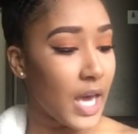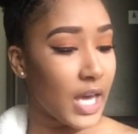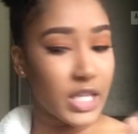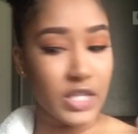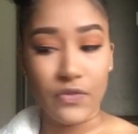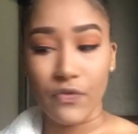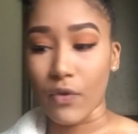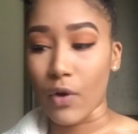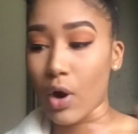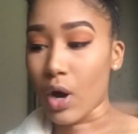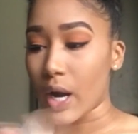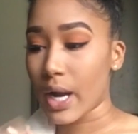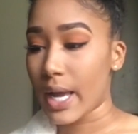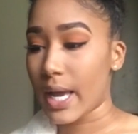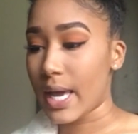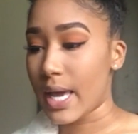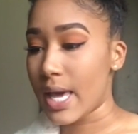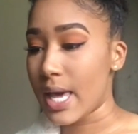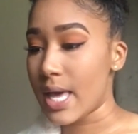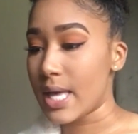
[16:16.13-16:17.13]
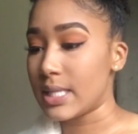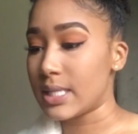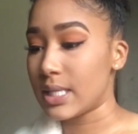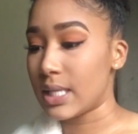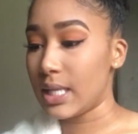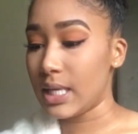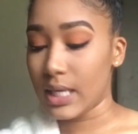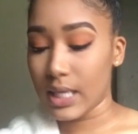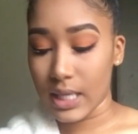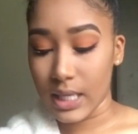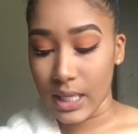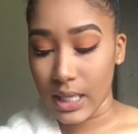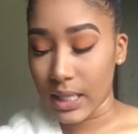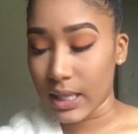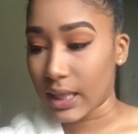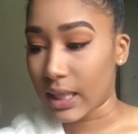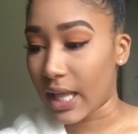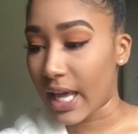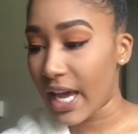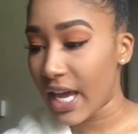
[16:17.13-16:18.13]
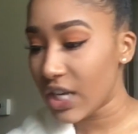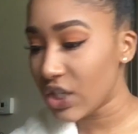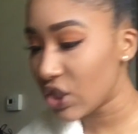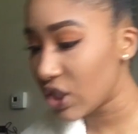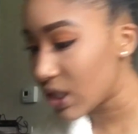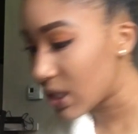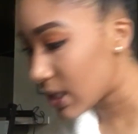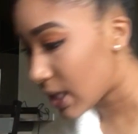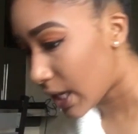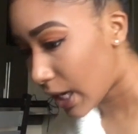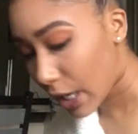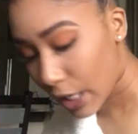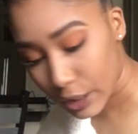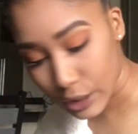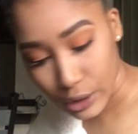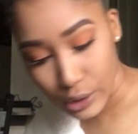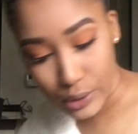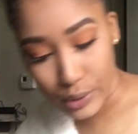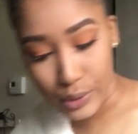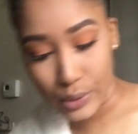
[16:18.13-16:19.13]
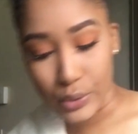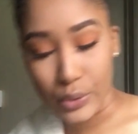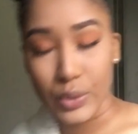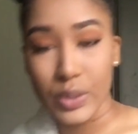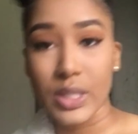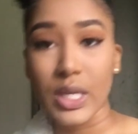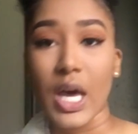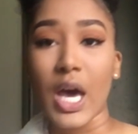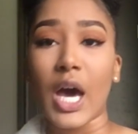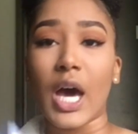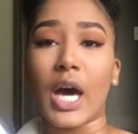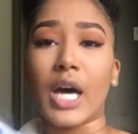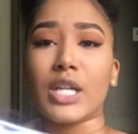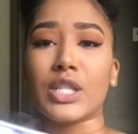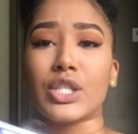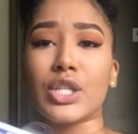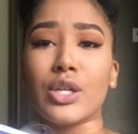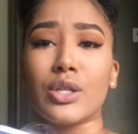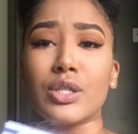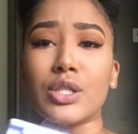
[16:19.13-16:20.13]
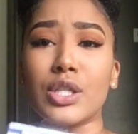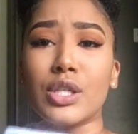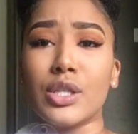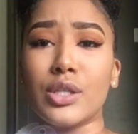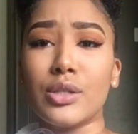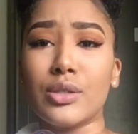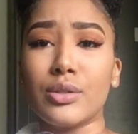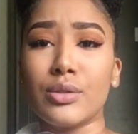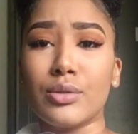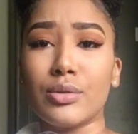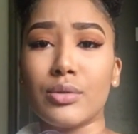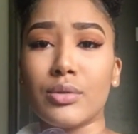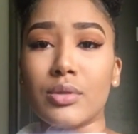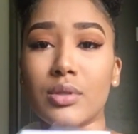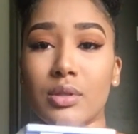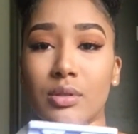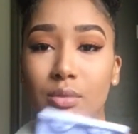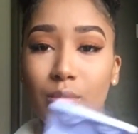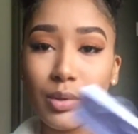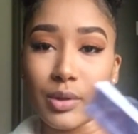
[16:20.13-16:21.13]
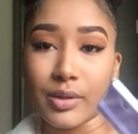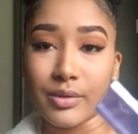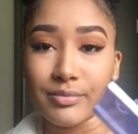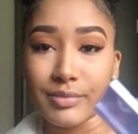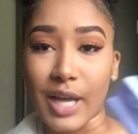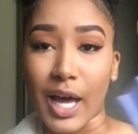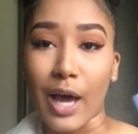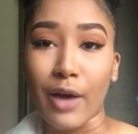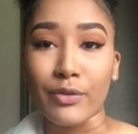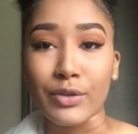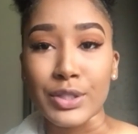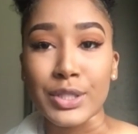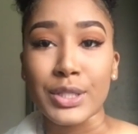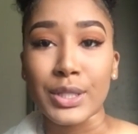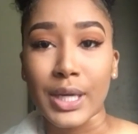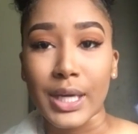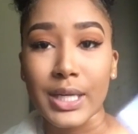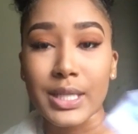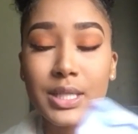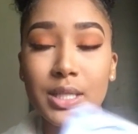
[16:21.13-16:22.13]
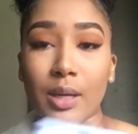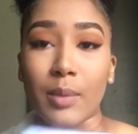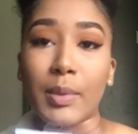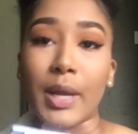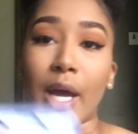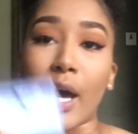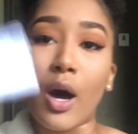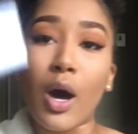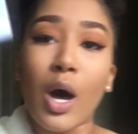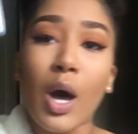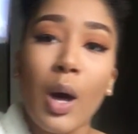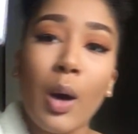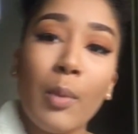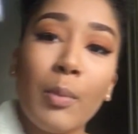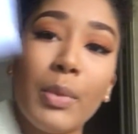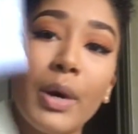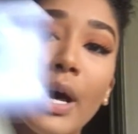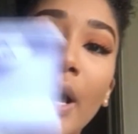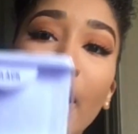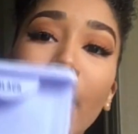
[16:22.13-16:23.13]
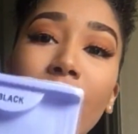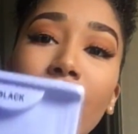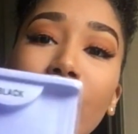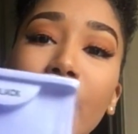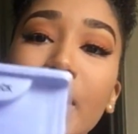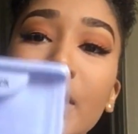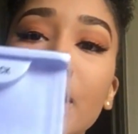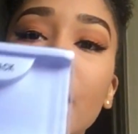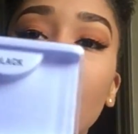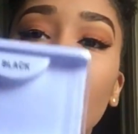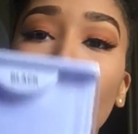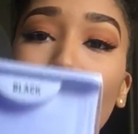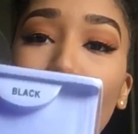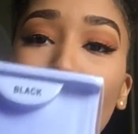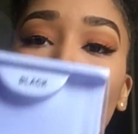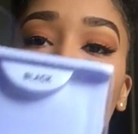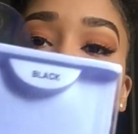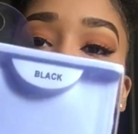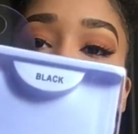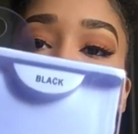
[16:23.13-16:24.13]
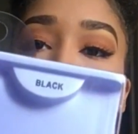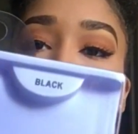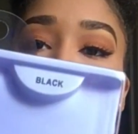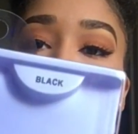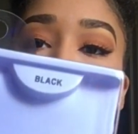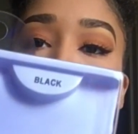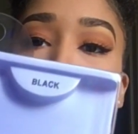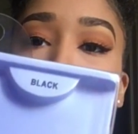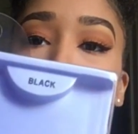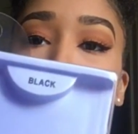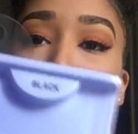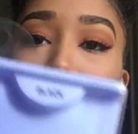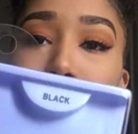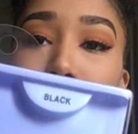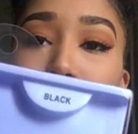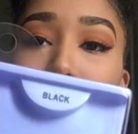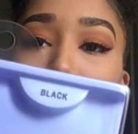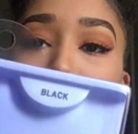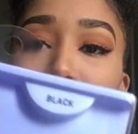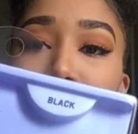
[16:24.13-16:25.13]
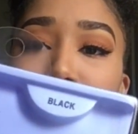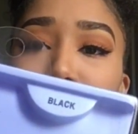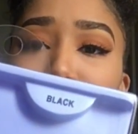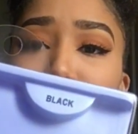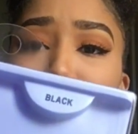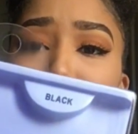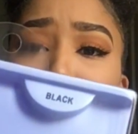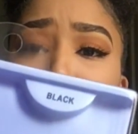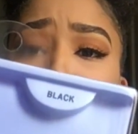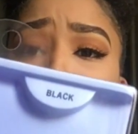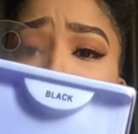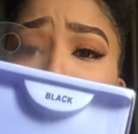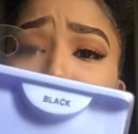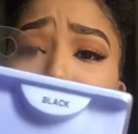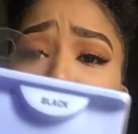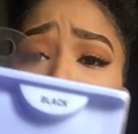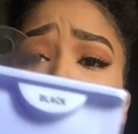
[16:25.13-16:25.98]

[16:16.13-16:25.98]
As far as the lashes that I used, I chose to use, well, obviously you can't see them now, but these are the $1 little lashes that you can get